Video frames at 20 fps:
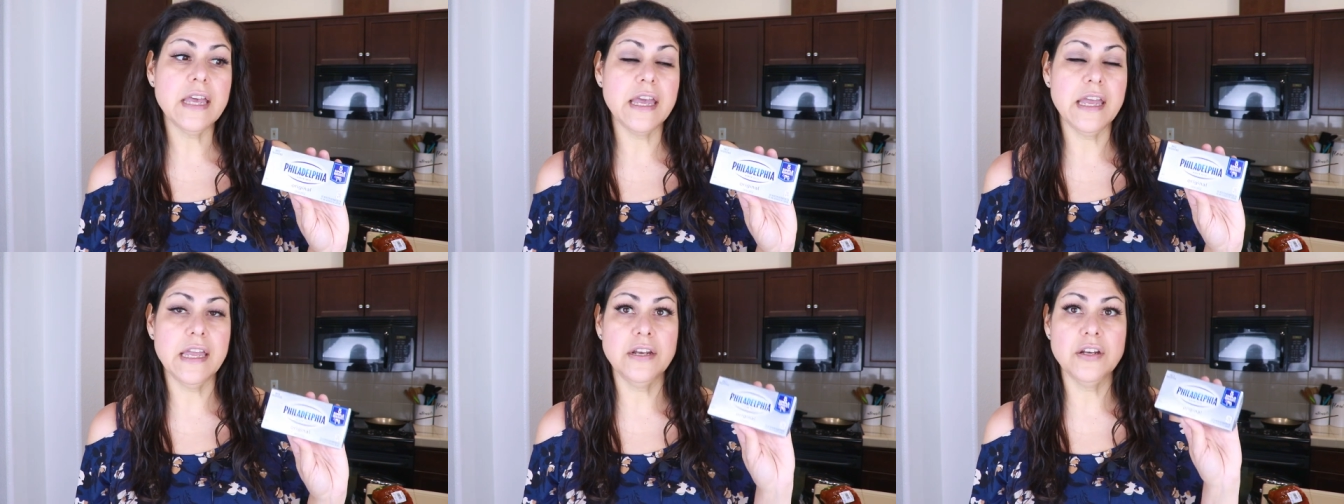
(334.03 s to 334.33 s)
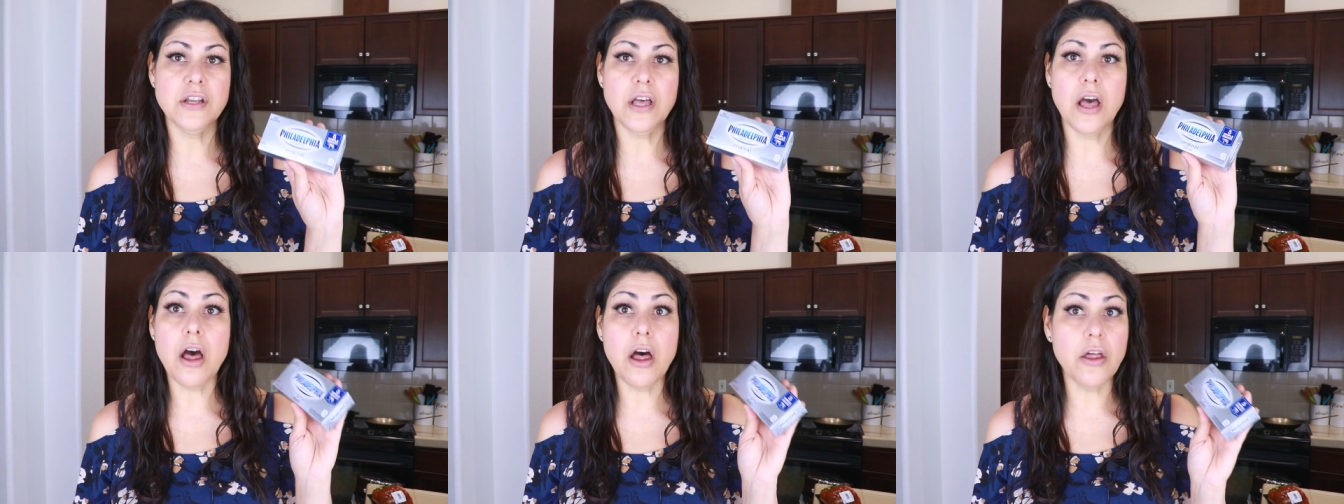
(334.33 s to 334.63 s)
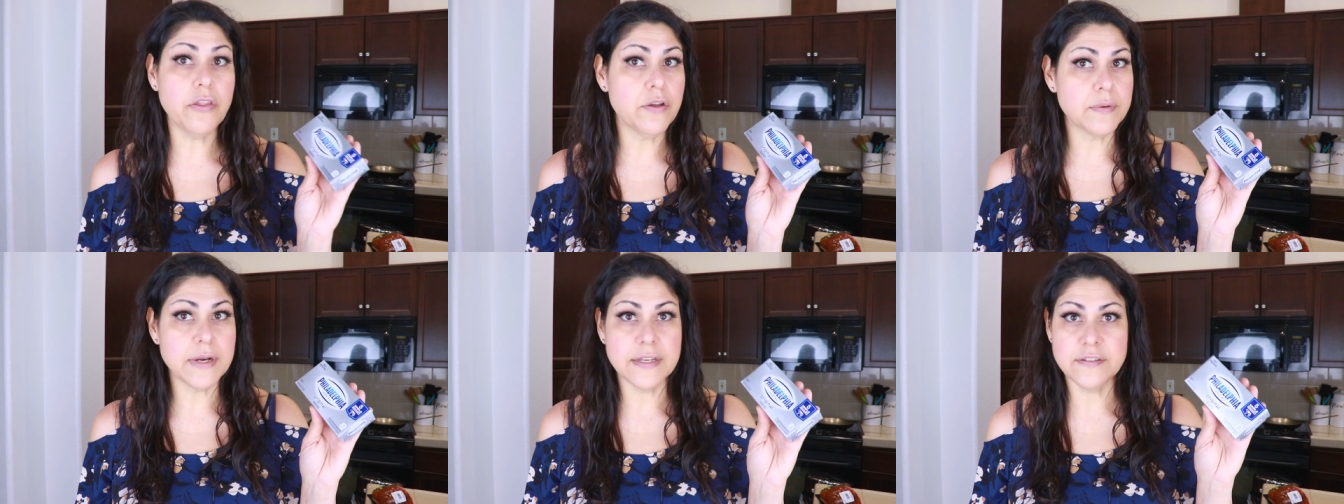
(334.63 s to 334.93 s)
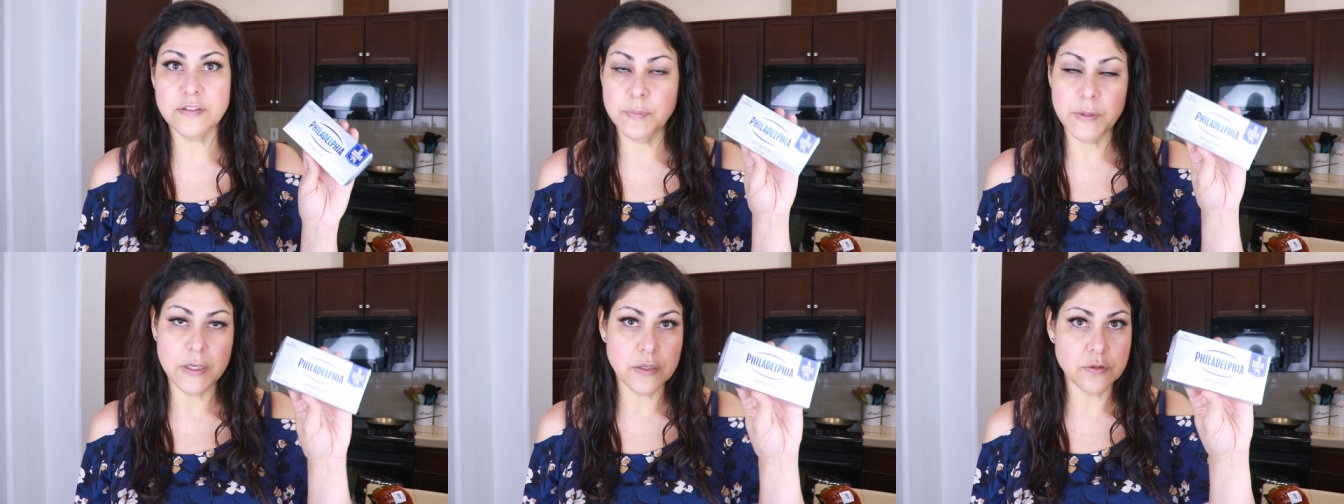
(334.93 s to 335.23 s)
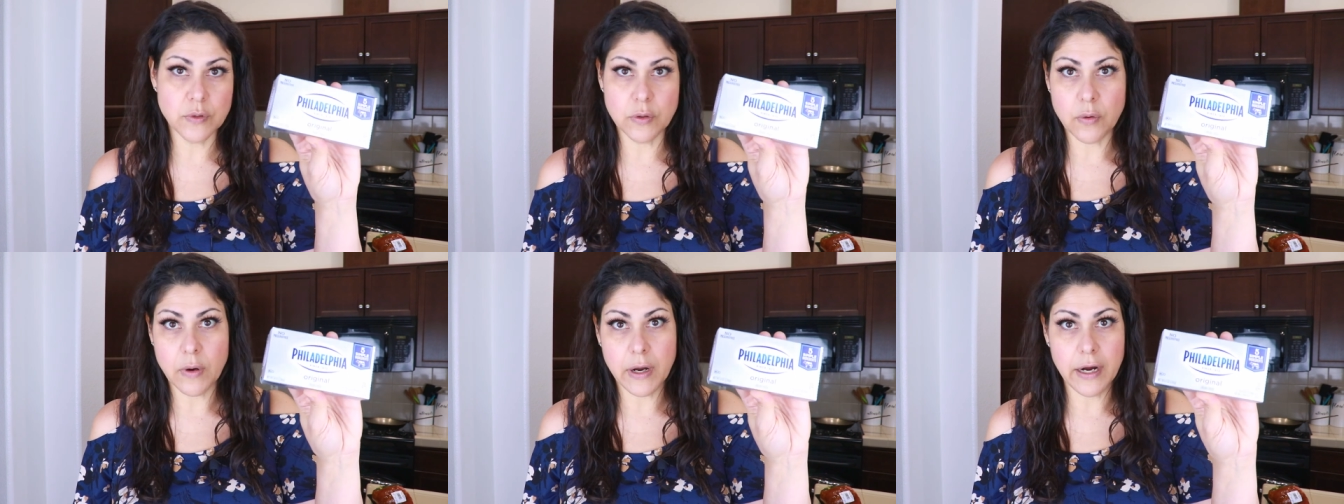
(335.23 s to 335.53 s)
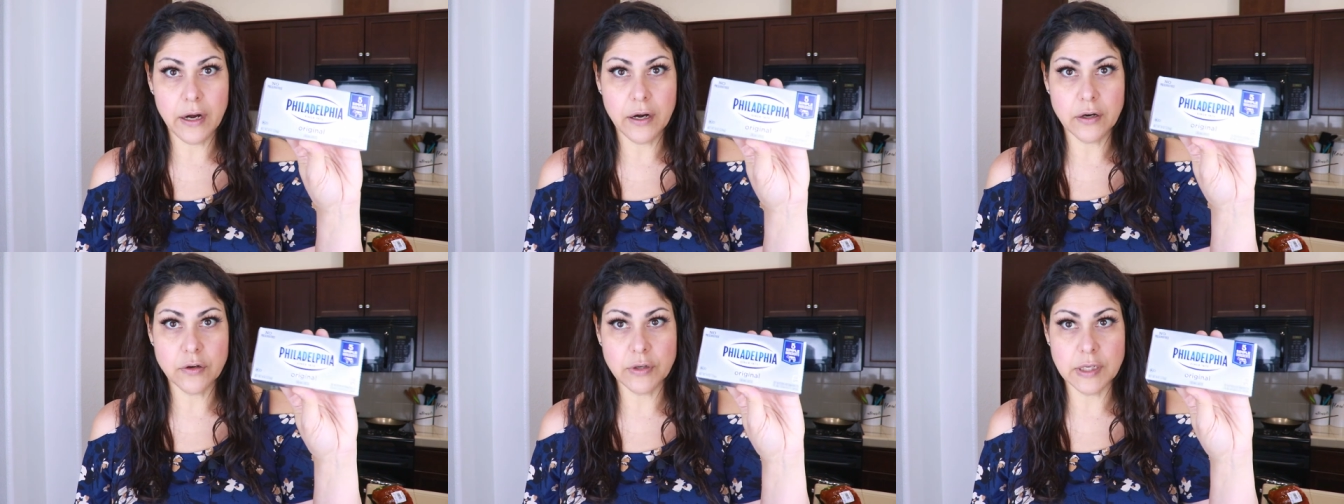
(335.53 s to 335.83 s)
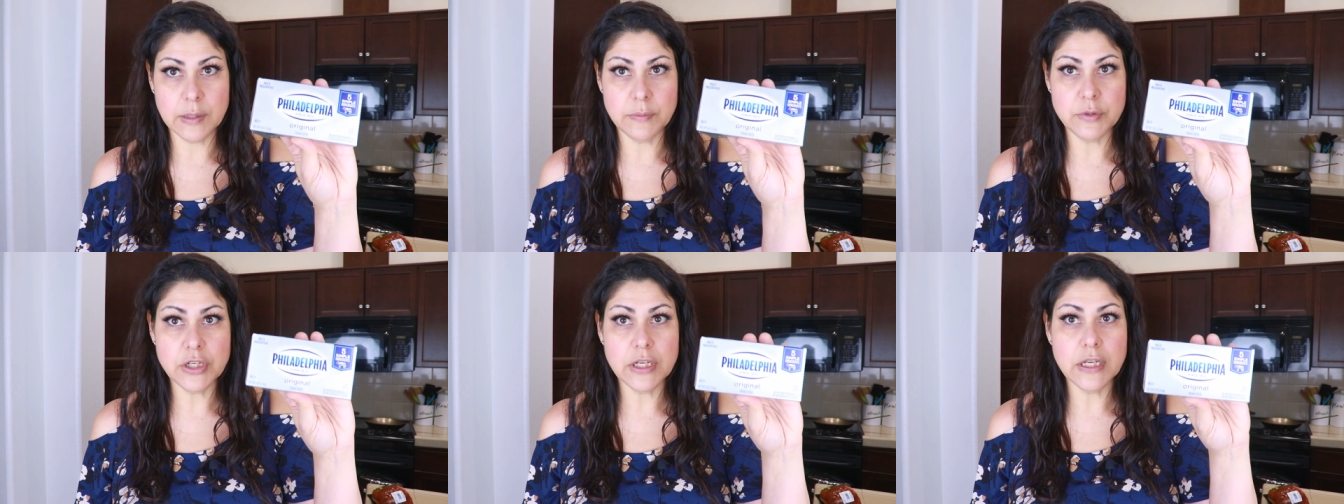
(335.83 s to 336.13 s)
and all the recipes require
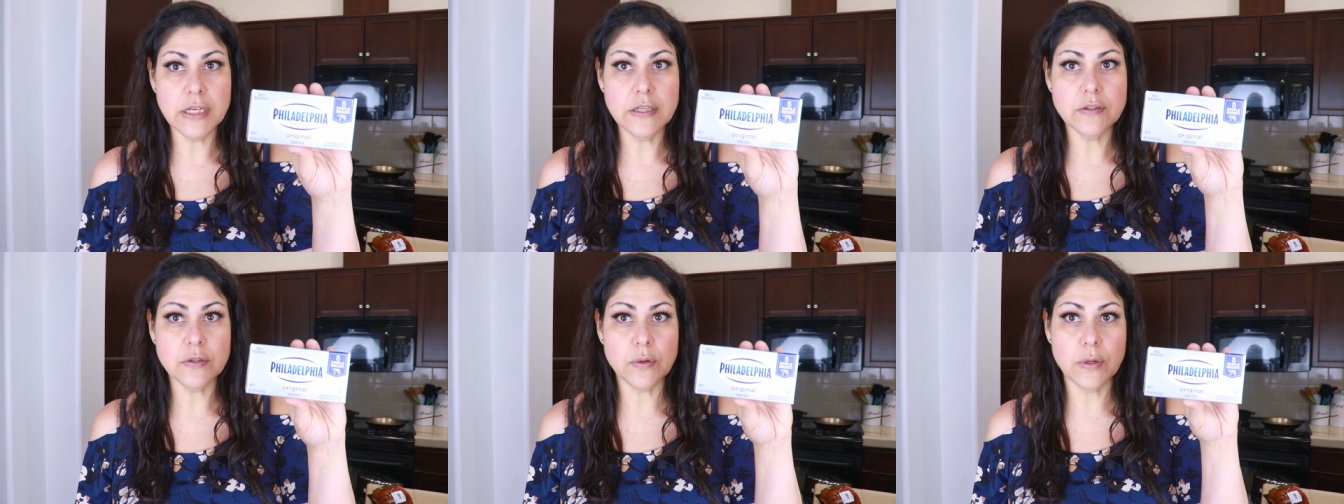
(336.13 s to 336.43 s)
cream cheese.